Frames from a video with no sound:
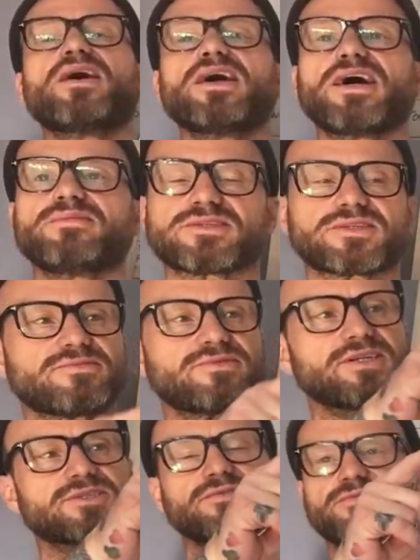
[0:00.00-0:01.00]
my aim is to
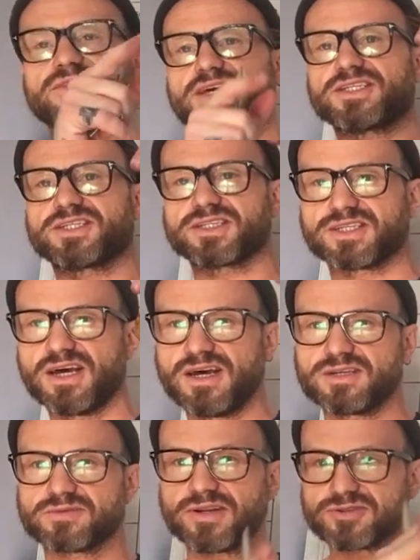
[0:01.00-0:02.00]
really soften the edges,
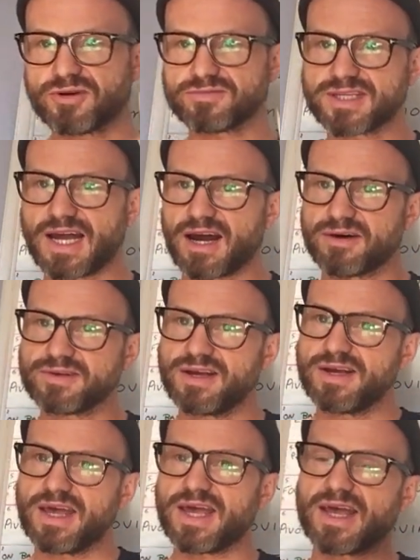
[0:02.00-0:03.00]
so when it drops down,
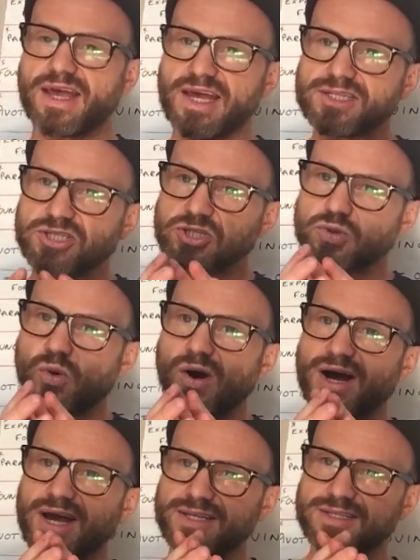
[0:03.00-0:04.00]
it
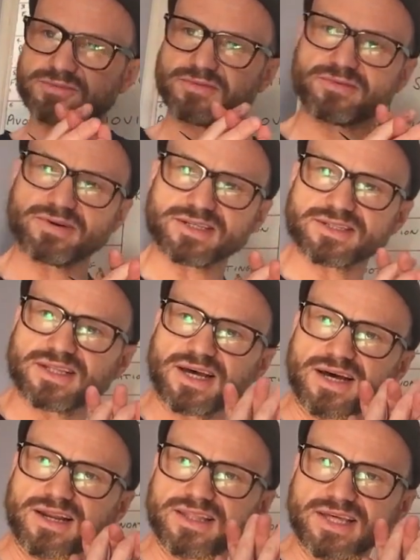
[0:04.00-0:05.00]
intertwines with the rest of the
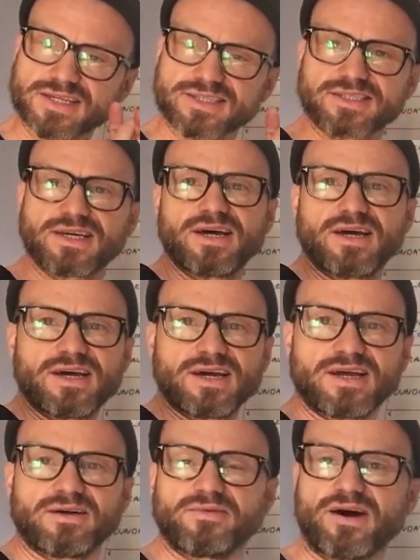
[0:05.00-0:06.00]
hair like this,
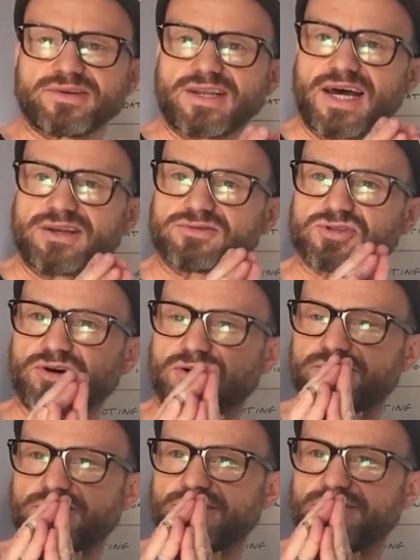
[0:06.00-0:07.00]
rather than laying on
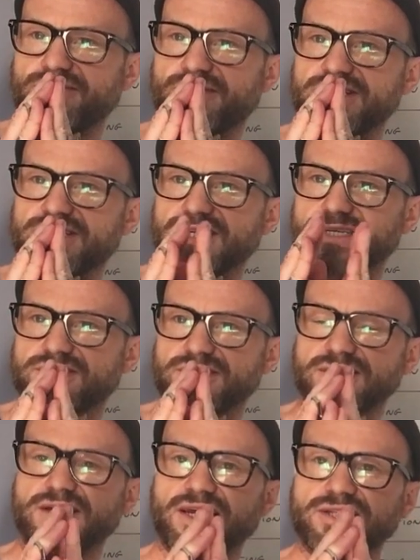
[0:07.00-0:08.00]
top of each
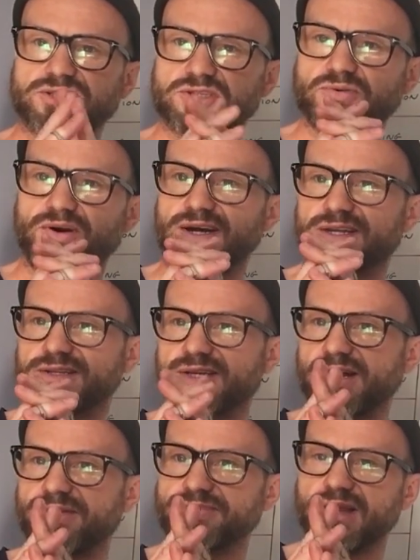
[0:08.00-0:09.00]
section. Intertwine,
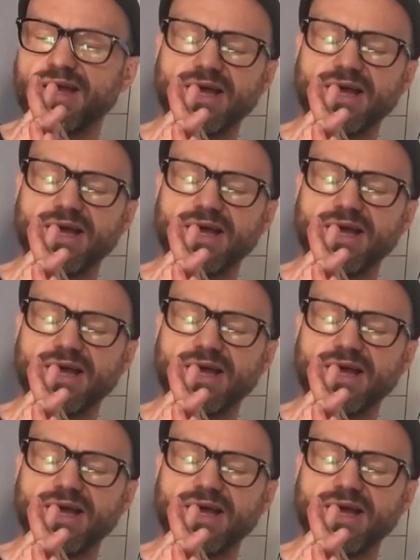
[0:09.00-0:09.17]
yeah?